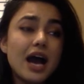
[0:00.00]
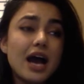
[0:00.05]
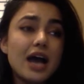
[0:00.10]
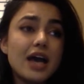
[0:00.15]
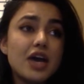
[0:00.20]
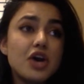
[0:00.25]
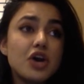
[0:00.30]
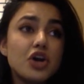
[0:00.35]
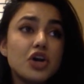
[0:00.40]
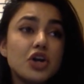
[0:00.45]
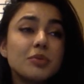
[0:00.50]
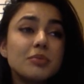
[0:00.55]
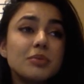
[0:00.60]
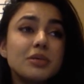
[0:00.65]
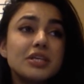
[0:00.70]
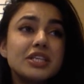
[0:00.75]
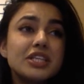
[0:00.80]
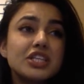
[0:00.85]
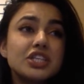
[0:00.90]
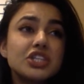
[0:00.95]
It hurt
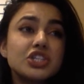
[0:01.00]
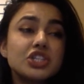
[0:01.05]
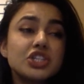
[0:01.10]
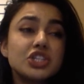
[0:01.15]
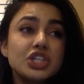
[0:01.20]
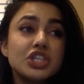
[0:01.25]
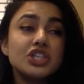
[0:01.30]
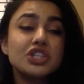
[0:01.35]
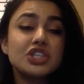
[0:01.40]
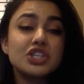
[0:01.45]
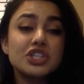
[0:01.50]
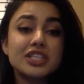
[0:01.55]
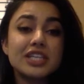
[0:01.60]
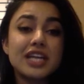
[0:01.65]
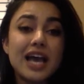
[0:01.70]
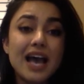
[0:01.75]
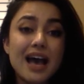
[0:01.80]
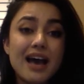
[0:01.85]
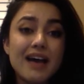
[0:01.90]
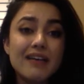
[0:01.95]
me that she
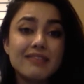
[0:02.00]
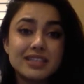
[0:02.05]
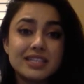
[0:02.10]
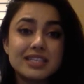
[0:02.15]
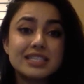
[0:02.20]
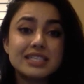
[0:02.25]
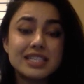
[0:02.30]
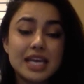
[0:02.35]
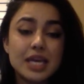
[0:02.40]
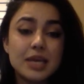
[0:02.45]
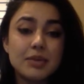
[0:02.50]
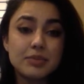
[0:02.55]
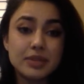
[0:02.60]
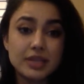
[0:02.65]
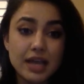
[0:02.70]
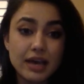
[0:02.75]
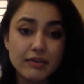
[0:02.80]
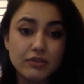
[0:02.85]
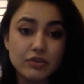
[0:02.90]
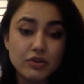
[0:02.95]
doesn't have the same
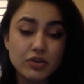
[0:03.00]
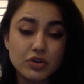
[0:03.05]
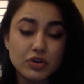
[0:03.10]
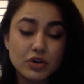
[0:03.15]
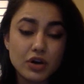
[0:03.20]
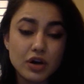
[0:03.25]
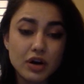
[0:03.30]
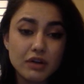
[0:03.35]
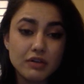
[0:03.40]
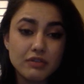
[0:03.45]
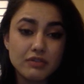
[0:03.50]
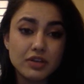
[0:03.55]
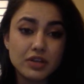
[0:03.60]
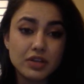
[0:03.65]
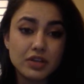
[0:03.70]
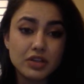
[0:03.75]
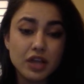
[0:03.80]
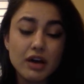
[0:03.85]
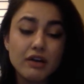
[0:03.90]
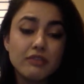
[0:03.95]
level of
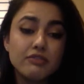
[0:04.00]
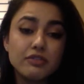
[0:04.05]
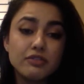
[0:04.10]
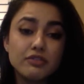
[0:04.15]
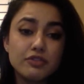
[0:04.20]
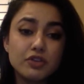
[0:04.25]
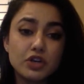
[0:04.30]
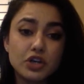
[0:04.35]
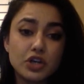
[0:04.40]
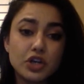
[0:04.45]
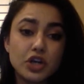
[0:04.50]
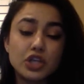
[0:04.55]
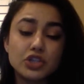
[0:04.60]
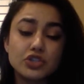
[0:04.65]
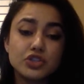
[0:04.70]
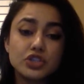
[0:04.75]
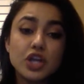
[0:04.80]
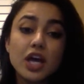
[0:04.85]
love for her country.